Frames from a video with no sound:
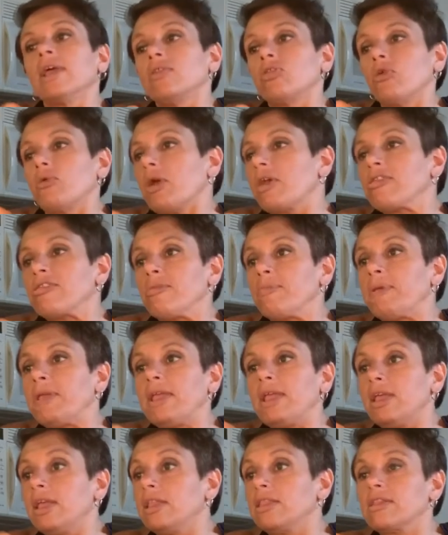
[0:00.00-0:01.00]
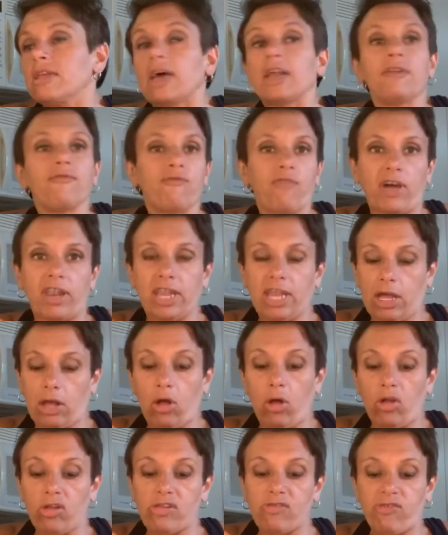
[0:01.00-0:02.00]
The recipe, it's kind of funny, it
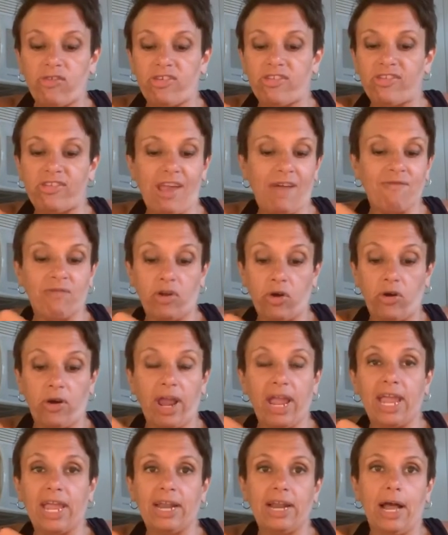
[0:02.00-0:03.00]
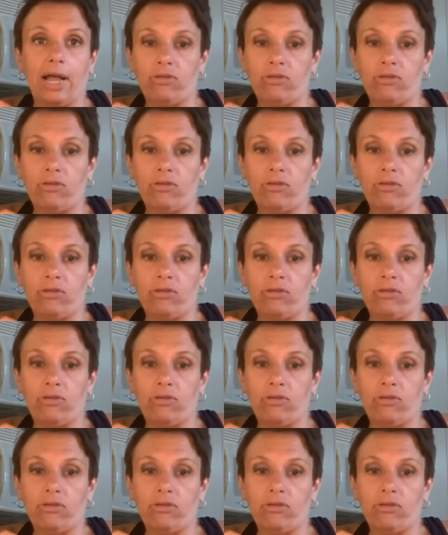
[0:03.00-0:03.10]
calls for 7 or 8.